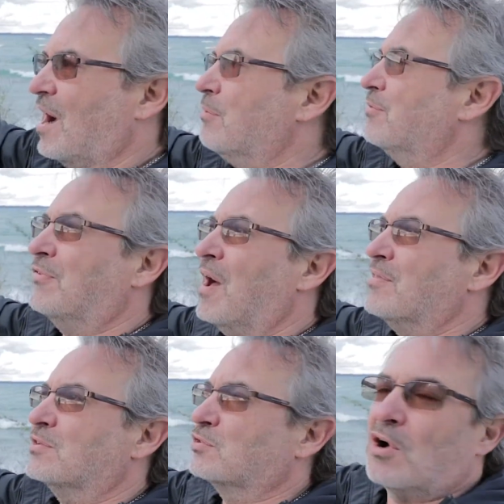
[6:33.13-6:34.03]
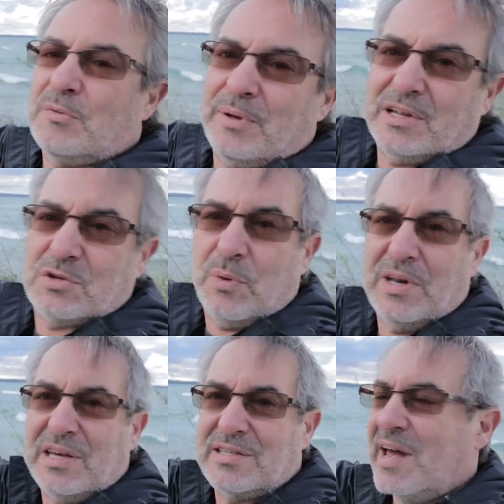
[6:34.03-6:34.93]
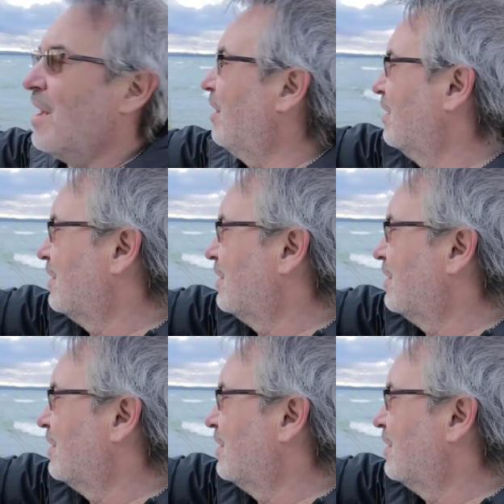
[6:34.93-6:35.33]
I would fly the drone, but it's windy as hell.